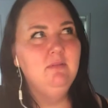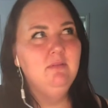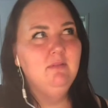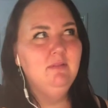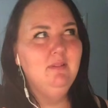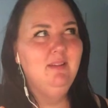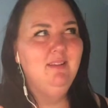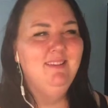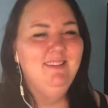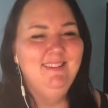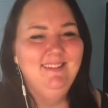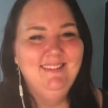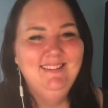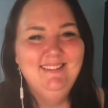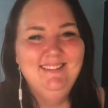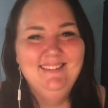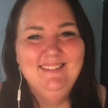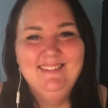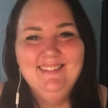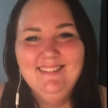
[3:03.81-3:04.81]

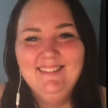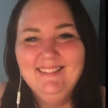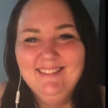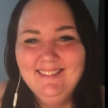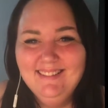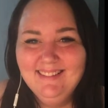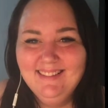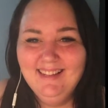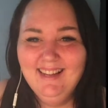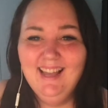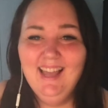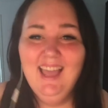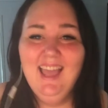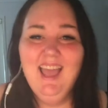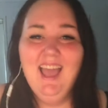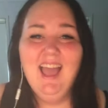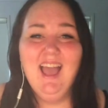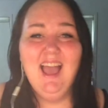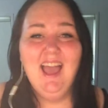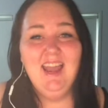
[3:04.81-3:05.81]
And
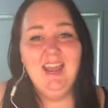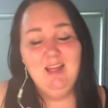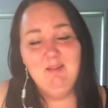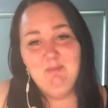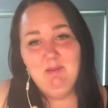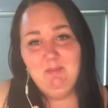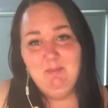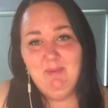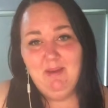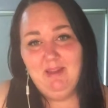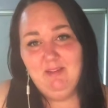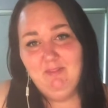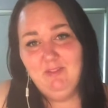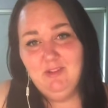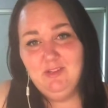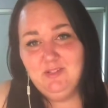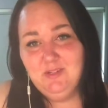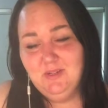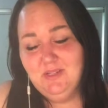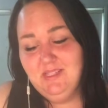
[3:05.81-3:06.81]
I made bad
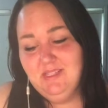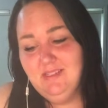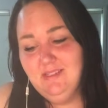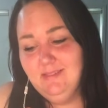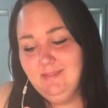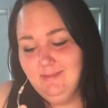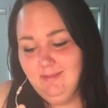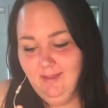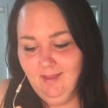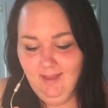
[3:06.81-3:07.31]
food choices.